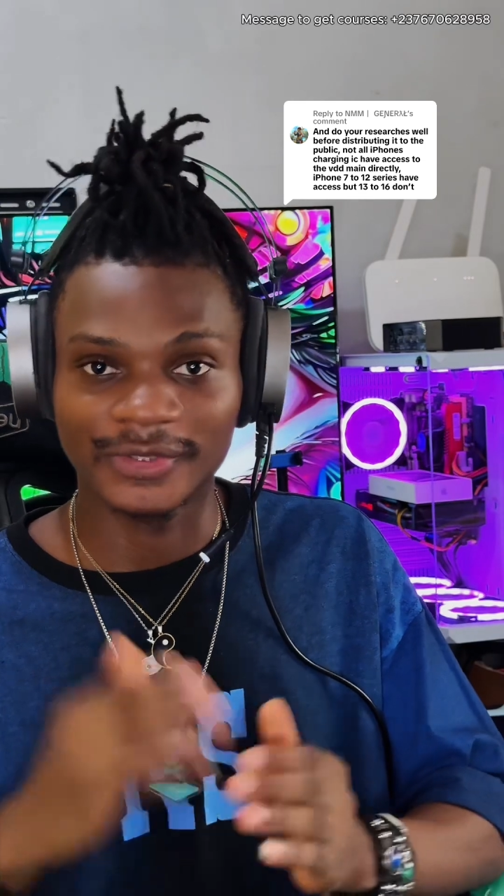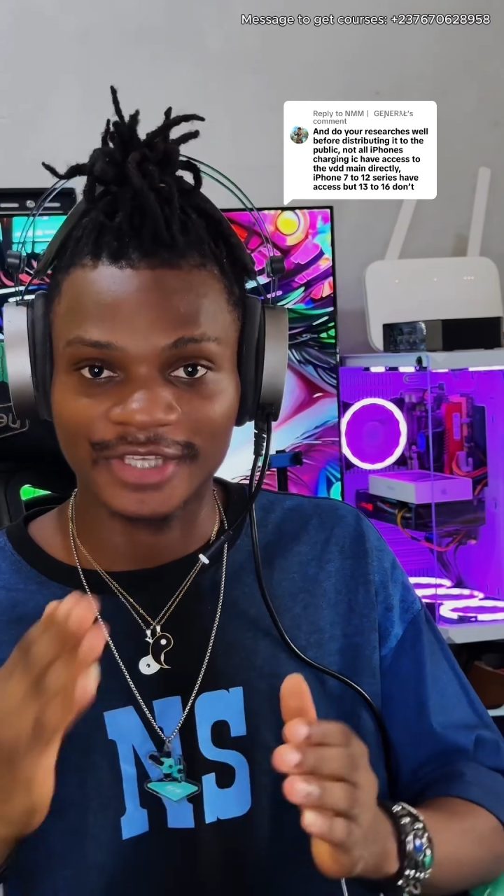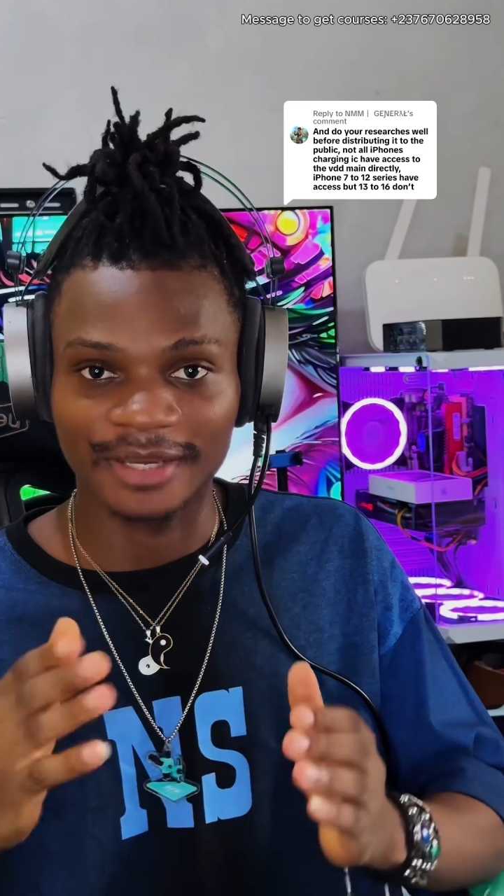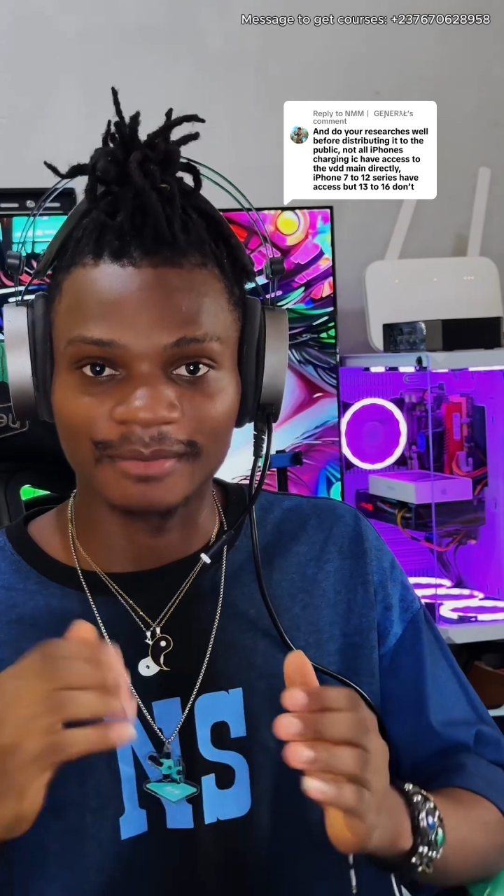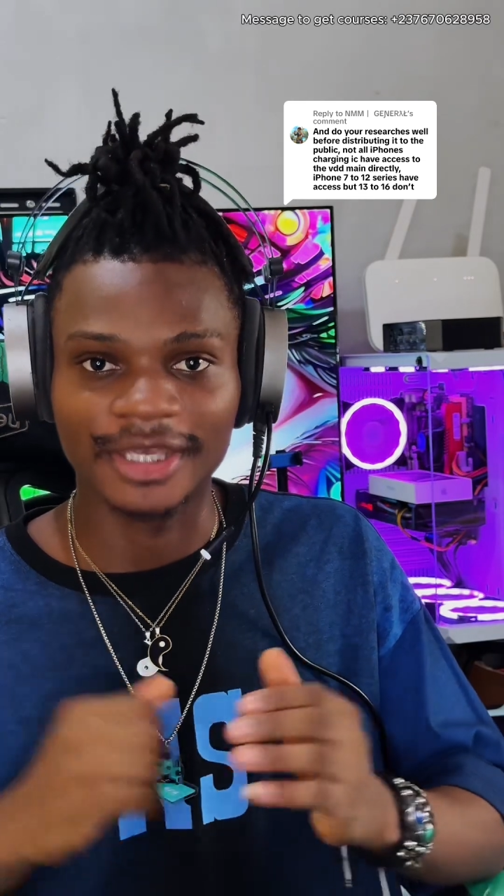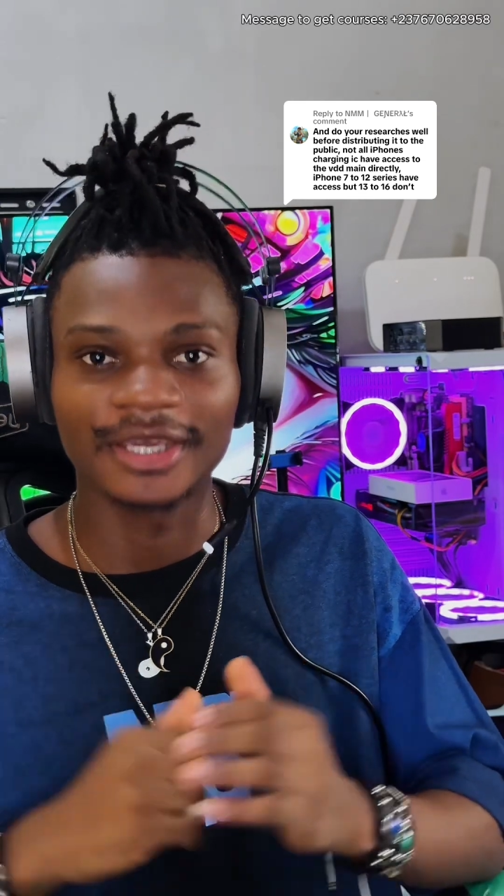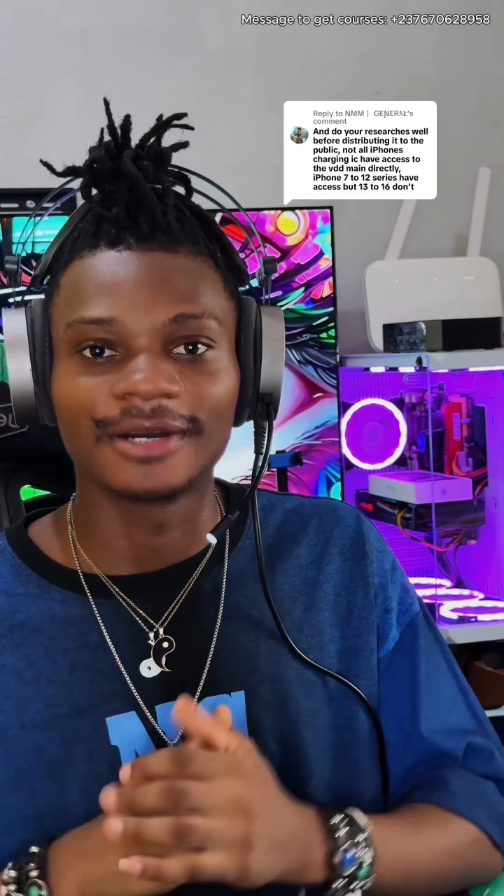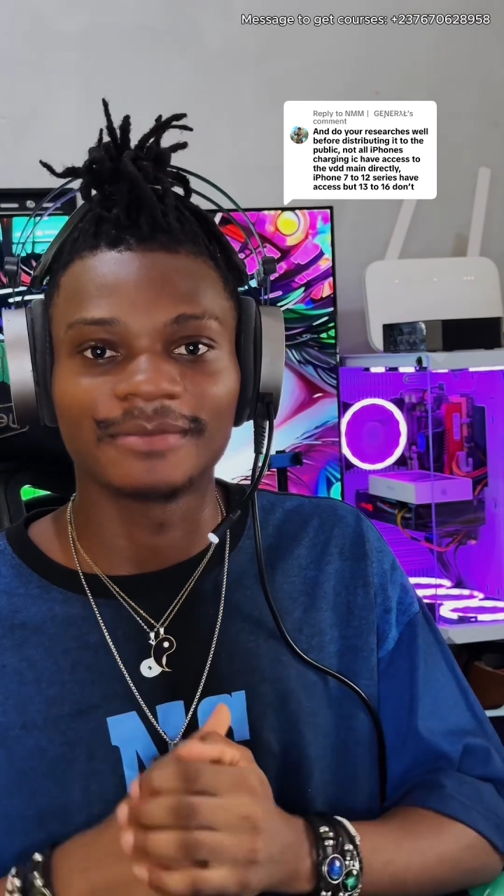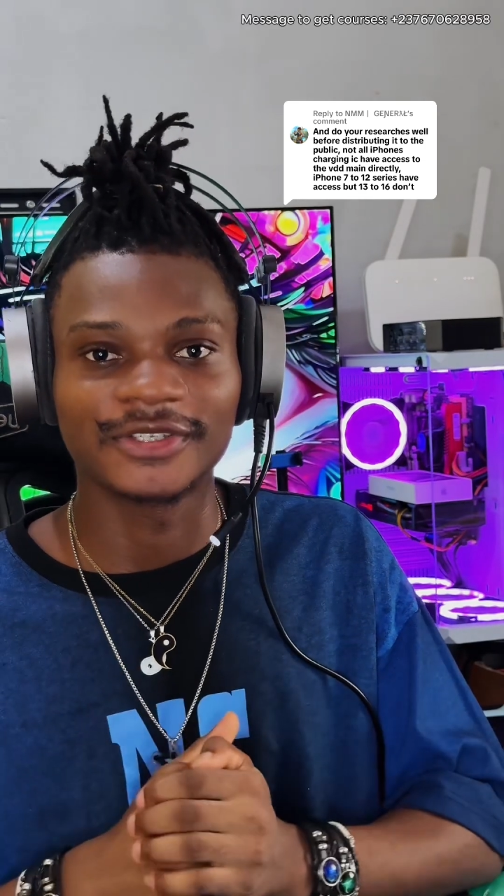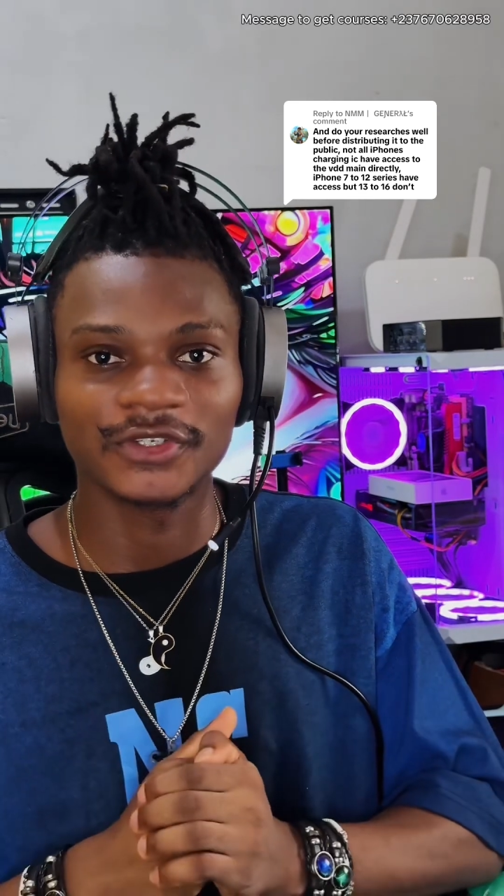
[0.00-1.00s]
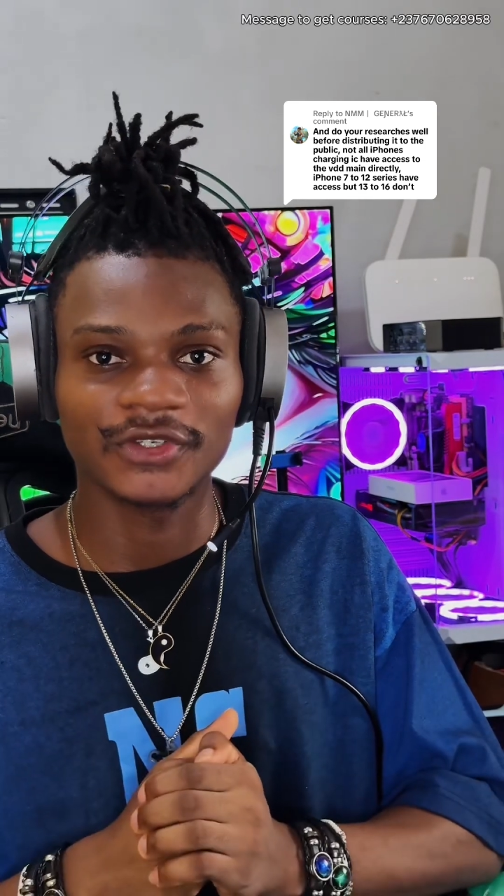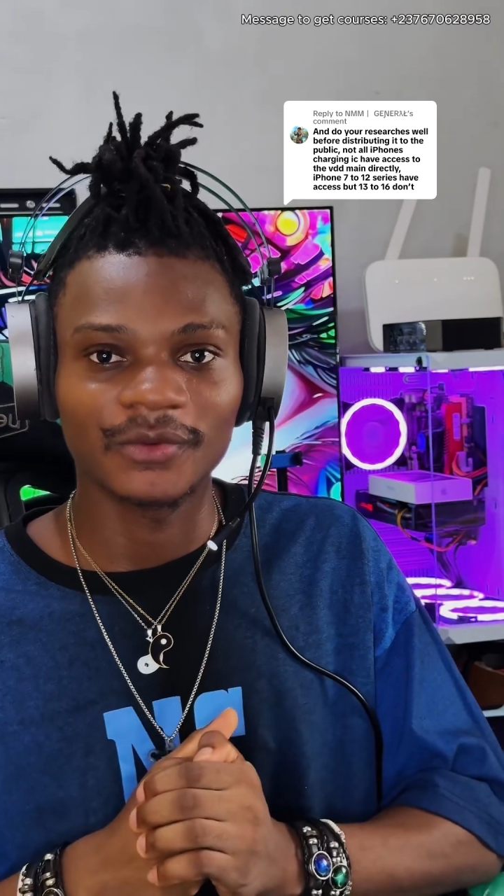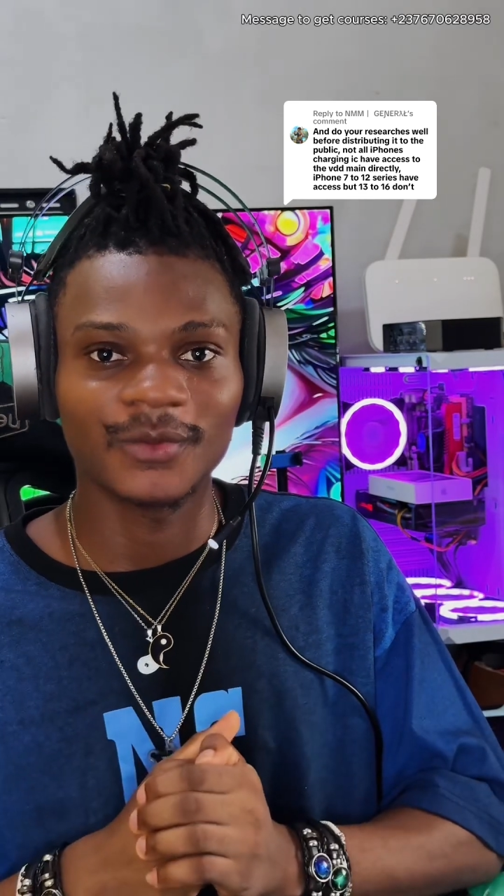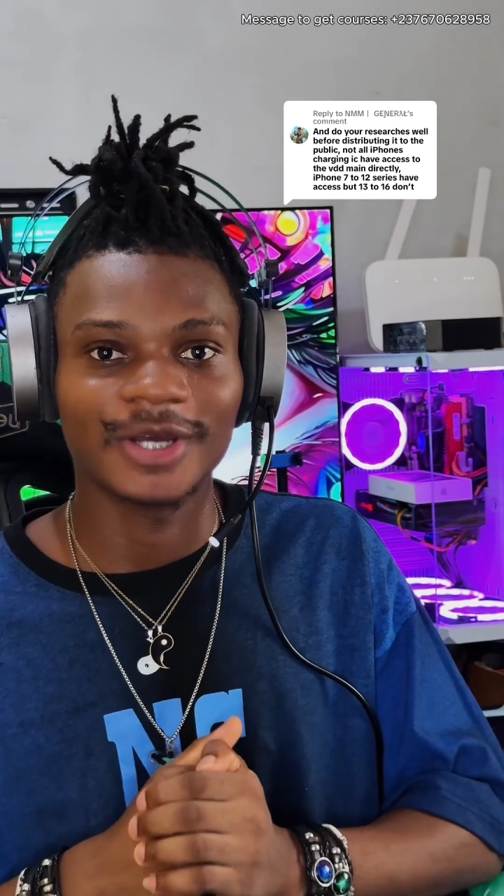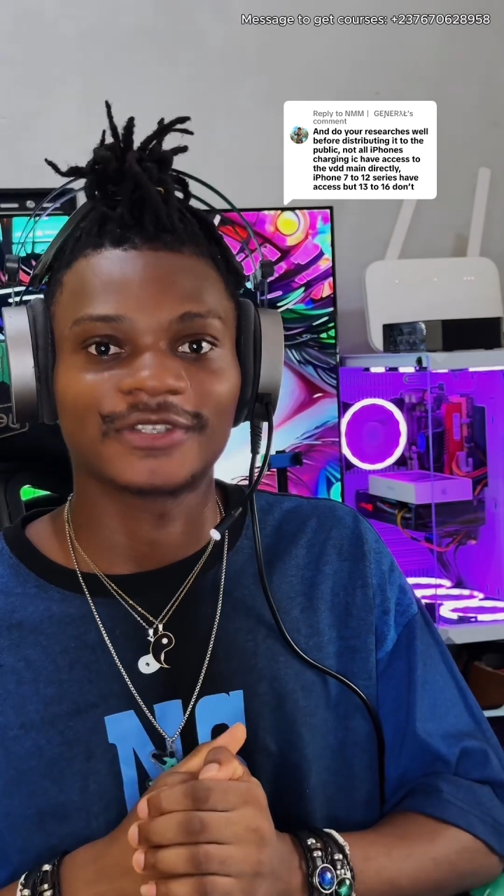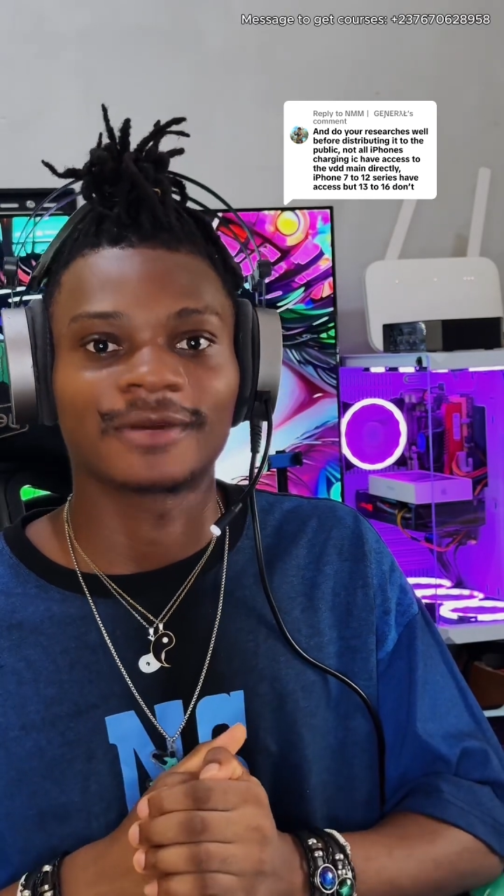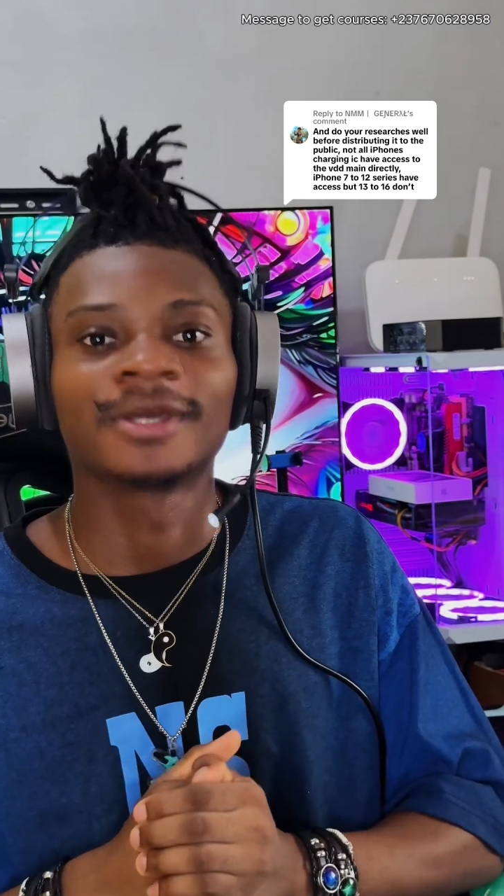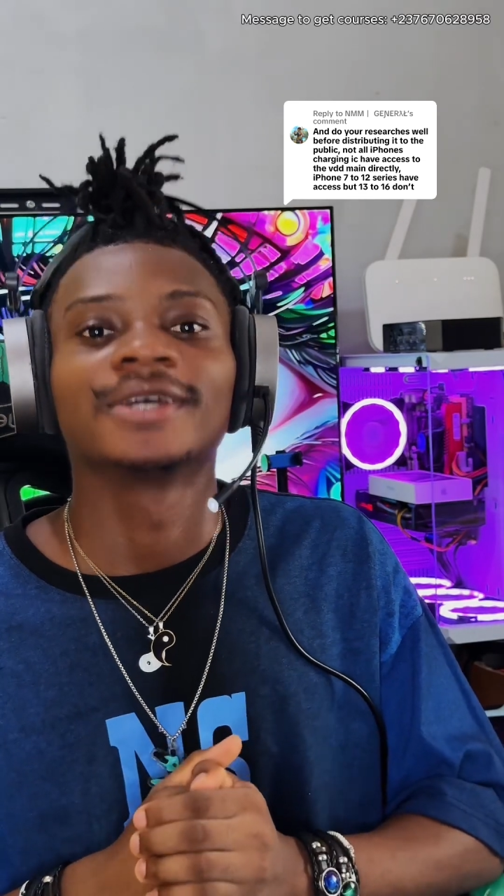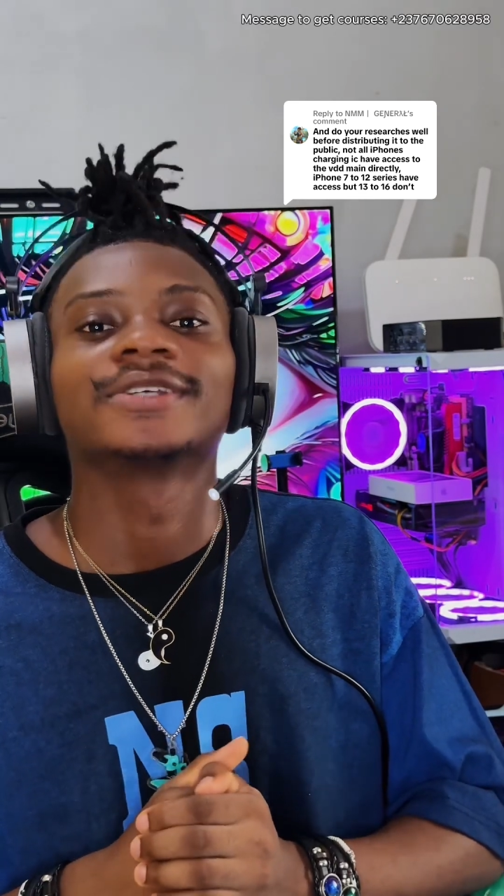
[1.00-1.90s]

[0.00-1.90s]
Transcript: send me a message on WhatsApp.